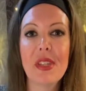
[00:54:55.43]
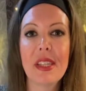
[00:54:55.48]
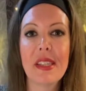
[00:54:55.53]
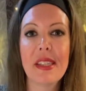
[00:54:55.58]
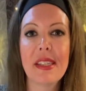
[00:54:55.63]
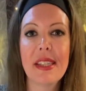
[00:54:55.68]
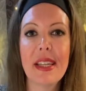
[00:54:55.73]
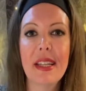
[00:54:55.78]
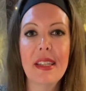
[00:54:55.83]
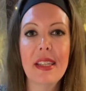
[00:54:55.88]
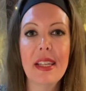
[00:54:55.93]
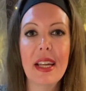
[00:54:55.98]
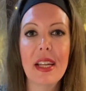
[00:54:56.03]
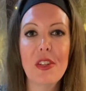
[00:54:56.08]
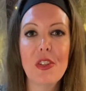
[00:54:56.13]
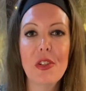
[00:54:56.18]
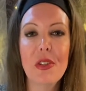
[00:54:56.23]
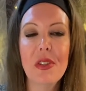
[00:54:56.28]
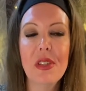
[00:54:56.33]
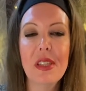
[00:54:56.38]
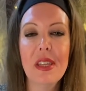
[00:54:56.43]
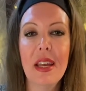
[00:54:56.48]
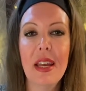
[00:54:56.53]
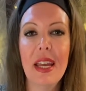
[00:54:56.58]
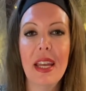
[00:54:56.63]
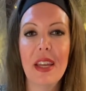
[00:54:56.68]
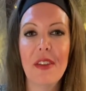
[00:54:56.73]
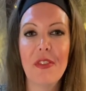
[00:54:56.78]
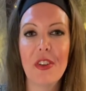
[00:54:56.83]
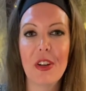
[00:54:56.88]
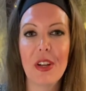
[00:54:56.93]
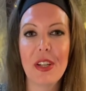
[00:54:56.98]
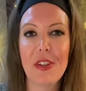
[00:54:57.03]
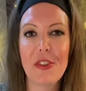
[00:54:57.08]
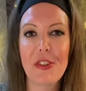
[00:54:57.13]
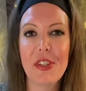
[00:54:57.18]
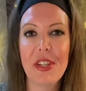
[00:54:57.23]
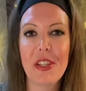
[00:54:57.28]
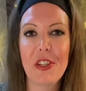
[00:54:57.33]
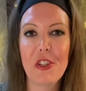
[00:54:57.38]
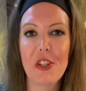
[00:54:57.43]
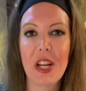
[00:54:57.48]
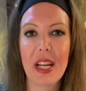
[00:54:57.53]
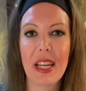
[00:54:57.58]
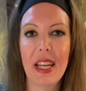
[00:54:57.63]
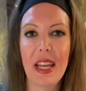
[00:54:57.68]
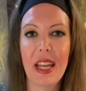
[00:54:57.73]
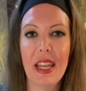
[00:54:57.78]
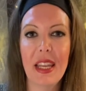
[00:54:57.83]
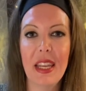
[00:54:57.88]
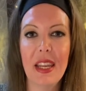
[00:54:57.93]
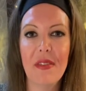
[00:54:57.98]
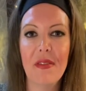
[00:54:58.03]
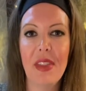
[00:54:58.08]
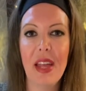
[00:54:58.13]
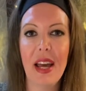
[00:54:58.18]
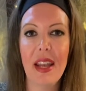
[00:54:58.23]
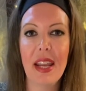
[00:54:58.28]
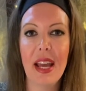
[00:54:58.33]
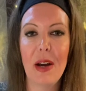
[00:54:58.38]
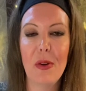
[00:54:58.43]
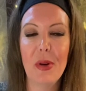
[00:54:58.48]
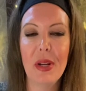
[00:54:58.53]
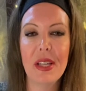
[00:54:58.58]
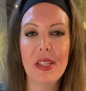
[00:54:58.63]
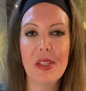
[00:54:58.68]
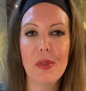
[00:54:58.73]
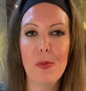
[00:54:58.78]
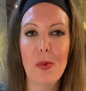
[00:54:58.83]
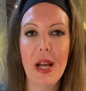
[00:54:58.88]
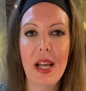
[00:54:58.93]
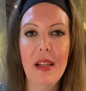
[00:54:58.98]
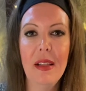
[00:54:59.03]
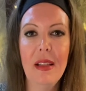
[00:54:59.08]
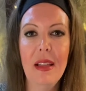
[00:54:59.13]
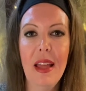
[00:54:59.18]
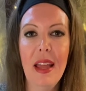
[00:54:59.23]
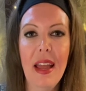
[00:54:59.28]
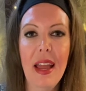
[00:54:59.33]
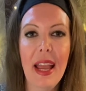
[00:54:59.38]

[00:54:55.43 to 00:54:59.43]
and sun catchers if you're interested in checking any of that out as well.